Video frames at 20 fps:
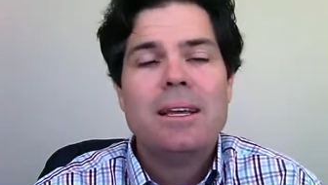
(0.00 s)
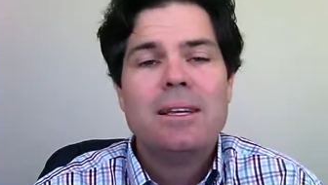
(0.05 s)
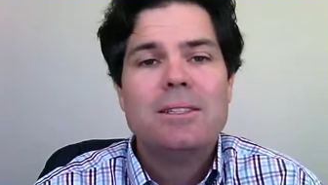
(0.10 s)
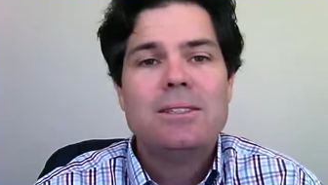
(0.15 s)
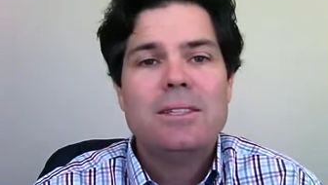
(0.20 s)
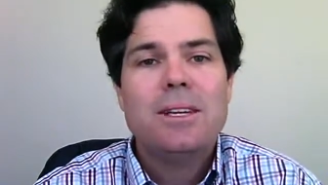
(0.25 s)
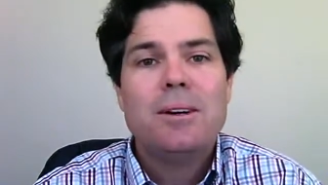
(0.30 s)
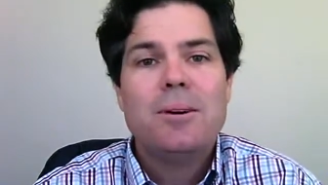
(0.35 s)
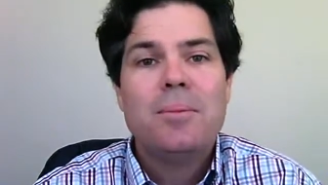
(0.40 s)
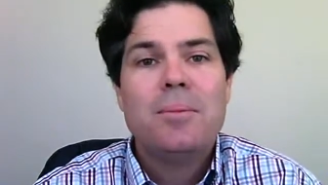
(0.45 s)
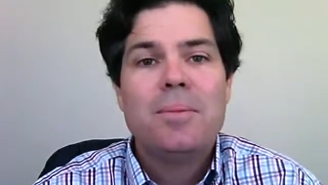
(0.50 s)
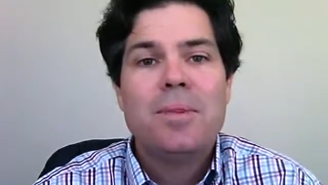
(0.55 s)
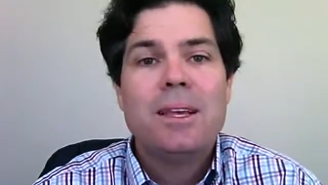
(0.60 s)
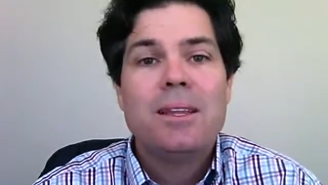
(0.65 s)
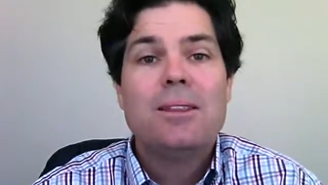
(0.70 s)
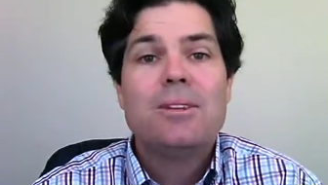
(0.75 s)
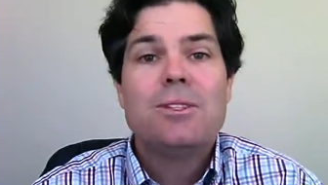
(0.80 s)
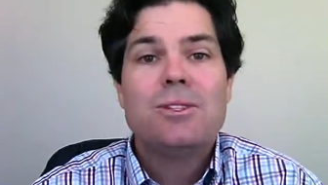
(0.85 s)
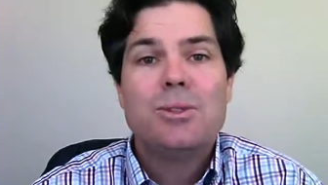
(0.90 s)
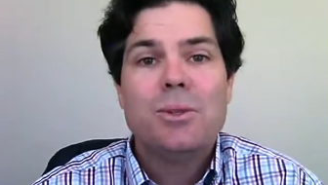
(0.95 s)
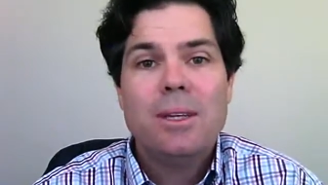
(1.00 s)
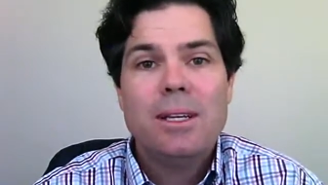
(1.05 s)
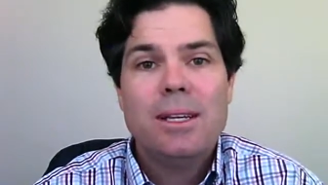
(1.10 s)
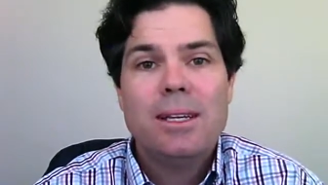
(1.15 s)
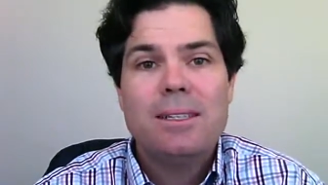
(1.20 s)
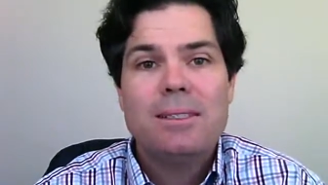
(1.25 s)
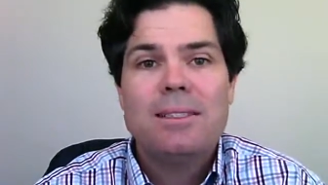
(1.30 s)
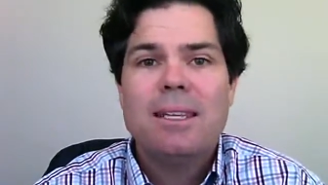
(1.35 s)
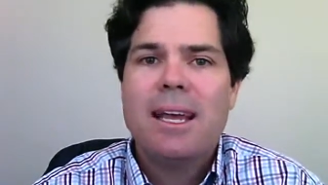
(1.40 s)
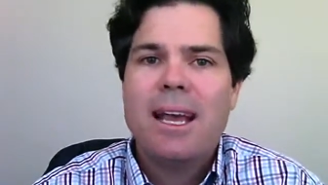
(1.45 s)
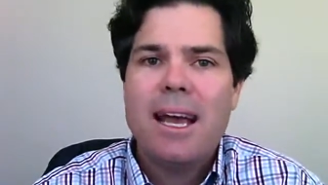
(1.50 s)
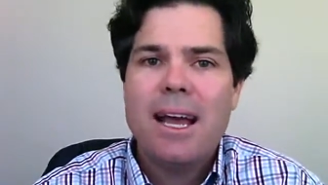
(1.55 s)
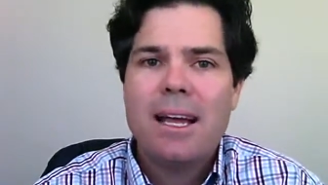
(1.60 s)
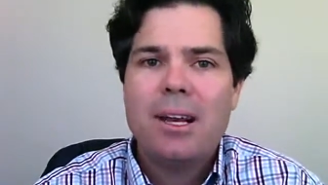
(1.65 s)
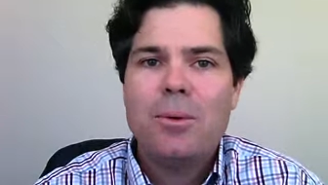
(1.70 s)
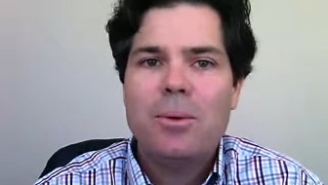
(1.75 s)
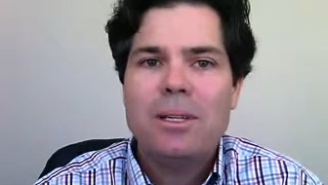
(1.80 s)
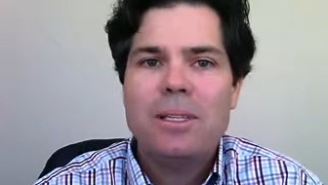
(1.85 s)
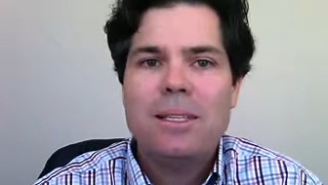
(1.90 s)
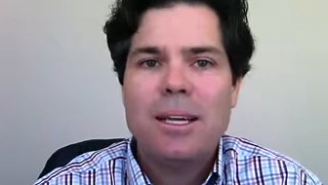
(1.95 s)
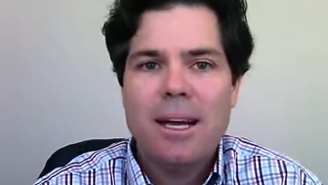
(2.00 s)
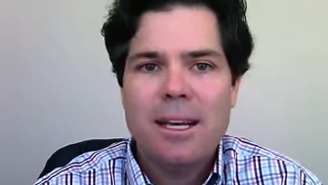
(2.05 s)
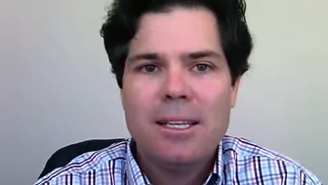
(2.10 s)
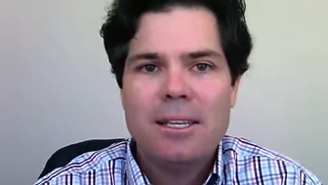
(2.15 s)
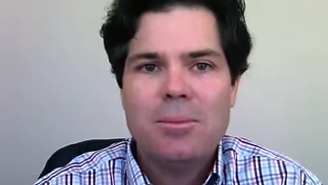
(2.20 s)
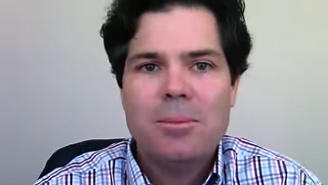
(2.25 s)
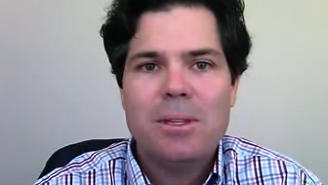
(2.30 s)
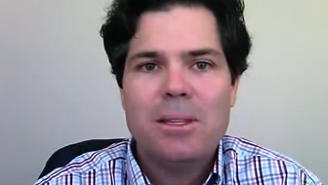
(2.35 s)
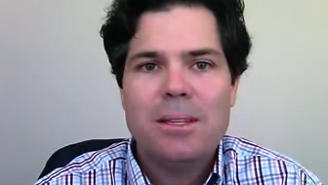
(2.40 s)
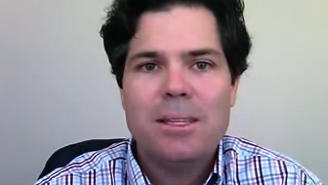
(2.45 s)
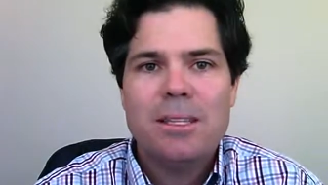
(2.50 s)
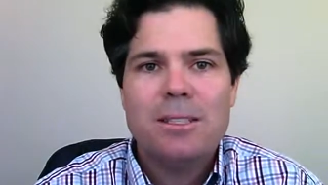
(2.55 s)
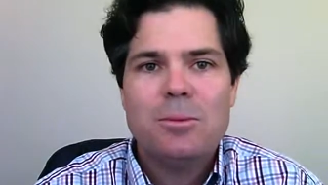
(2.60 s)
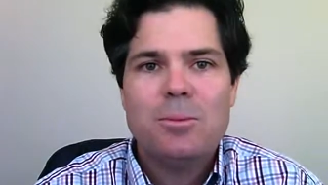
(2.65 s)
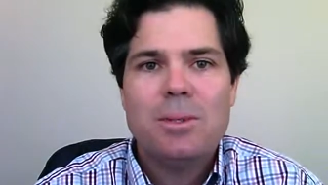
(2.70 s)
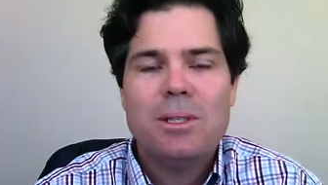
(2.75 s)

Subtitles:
So the trick is, how do we document these?